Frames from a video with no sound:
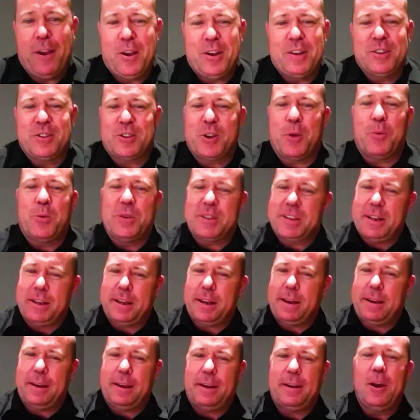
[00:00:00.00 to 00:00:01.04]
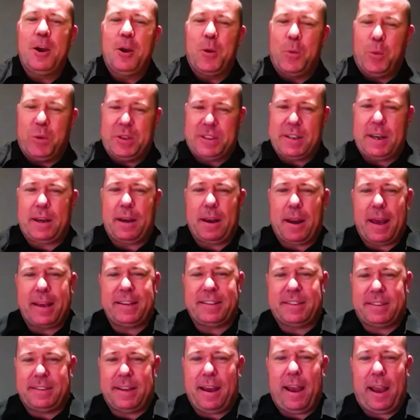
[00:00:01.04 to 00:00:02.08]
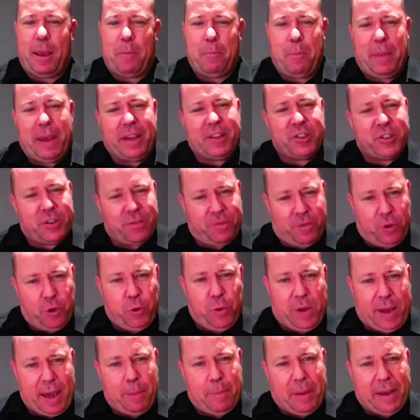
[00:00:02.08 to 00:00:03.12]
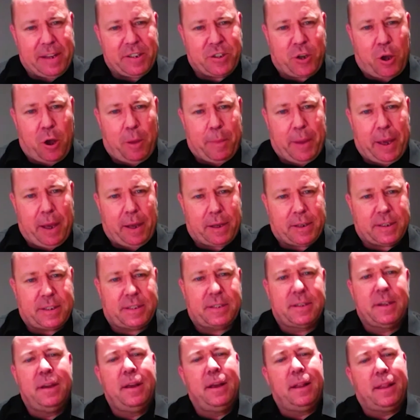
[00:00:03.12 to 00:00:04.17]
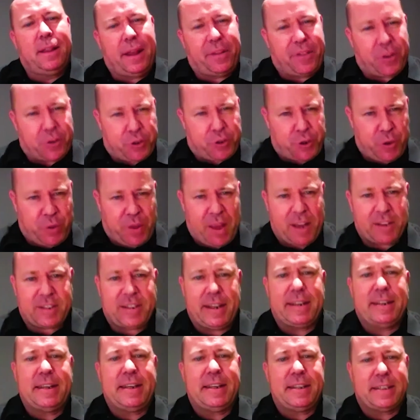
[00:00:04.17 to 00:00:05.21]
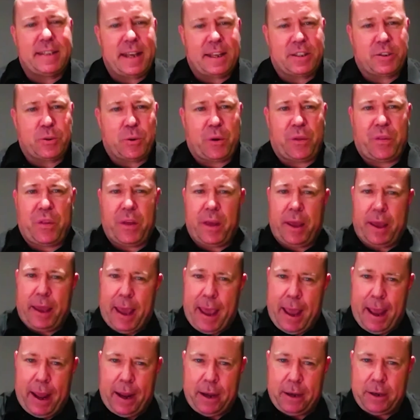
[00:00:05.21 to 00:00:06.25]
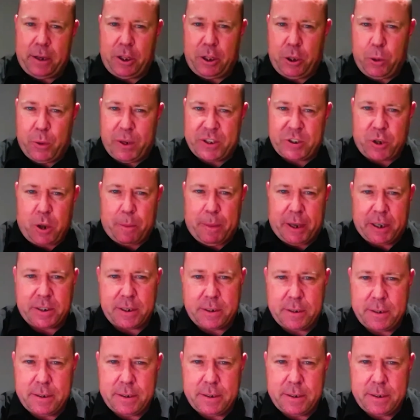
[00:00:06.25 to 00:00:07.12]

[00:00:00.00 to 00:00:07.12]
So was it a nice diet mix of UK-based comics, like the 2000 ADs, that sort of thing, and US comics?